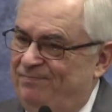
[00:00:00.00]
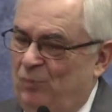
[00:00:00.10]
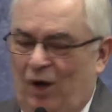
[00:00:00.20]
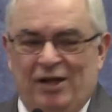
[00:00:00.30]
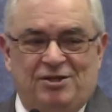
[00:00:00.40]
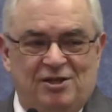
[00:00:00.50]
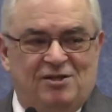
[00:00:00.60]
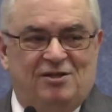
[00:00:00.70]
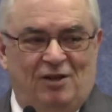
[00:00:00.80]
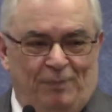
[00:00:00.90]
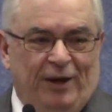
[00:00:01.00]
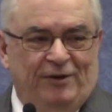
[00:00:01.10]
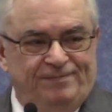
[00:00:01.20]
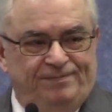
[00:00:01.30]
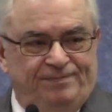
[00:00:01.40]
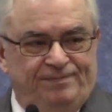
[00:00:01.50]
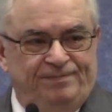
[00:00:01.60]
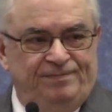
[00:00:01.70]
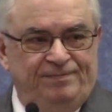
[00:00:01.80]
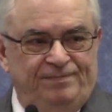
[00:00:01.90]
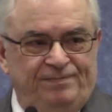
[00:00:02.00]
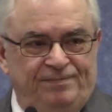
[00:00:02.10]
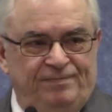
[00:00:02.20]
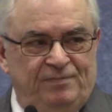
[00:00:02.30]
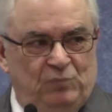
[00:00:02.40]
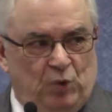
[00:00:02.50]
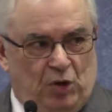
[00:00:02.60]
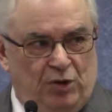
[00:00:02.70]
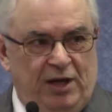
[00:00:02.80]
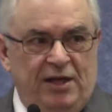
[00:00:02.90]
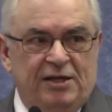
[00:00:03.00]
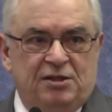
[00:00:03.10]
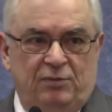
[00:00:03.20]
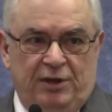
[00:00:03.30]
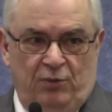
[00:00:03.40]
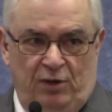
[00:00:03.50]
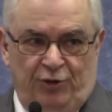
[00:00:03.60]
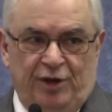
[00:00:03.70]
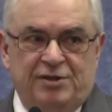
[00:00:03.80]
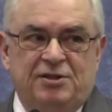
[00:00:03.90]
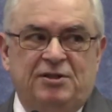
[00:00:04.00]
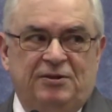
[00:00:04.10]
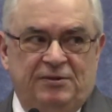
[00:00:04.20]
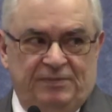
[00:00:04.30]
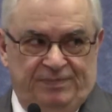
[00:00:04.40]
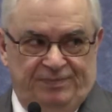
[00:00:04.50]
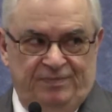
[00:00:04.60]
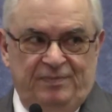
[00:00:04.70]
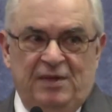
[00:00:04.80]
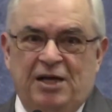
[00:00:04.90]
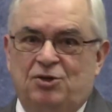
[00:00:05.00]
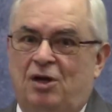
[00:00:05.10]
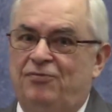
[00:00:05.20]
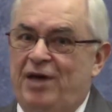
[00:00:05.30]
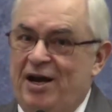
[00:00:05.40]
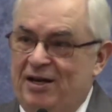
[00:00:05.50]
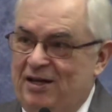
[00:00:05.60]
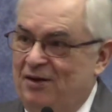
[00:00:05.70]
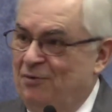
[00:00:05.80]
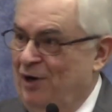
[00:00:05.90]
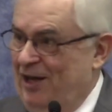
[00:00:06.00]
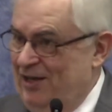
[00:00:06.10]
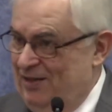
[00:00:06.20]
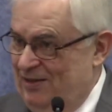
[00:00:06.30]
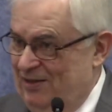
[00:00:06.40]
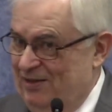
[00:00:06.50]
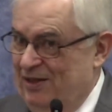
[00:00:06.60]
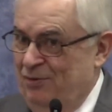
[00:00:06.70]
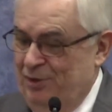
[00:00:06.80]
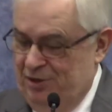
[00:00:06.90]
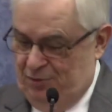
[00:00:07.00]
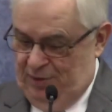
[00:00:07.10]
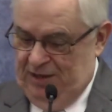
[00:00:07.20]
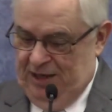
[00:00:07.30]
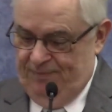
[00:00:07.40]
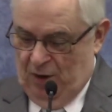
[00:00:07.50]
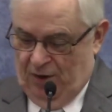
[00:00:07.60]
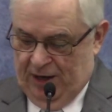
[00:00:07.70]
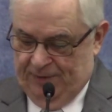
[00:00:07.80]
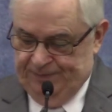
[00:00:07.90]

Well, that's just stupid. Well, okay, that's the way the world thinks. It's all vanity, right? Didn't we just read that? All right.